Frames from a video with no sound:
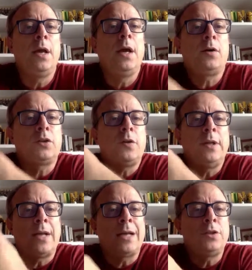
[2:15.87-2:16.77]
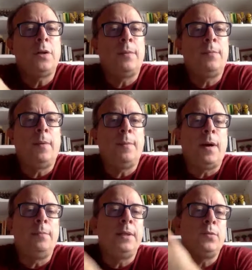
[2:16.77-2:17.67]
Also the interaction
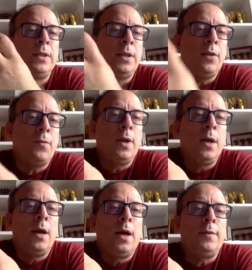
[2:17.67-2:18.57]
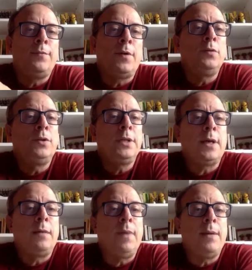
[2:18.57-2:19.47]
between the volunteers
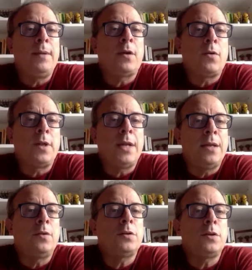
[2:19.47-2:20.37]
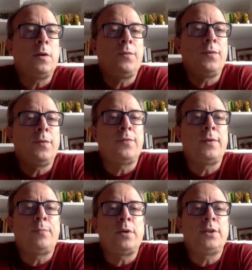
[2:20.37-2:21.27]
and maybe the coordinators of the
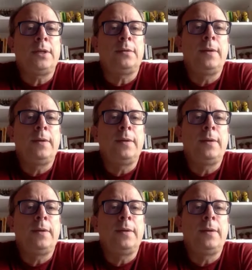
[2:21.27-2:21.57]
project,